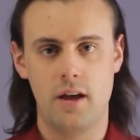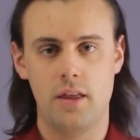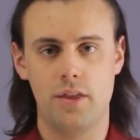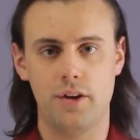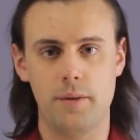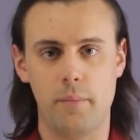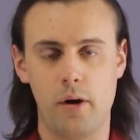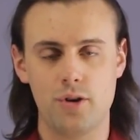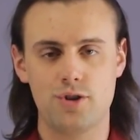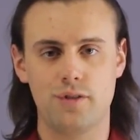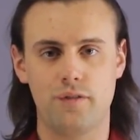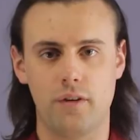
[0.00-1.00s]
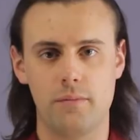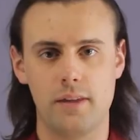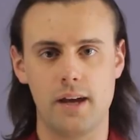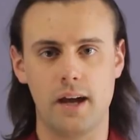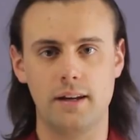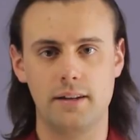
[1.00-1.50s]
the departure from
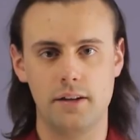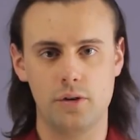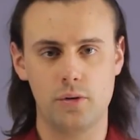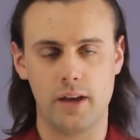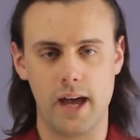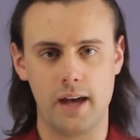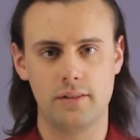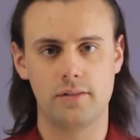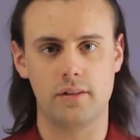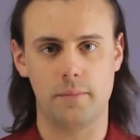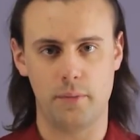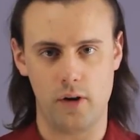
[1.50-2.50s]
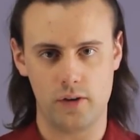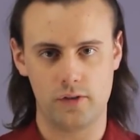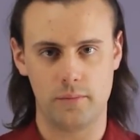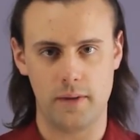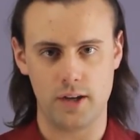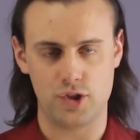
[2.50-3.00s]
the ideal gas
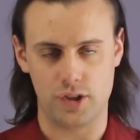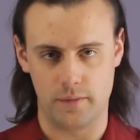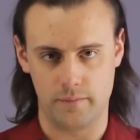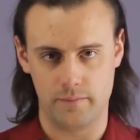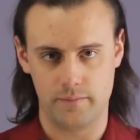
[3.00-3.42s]
approximation.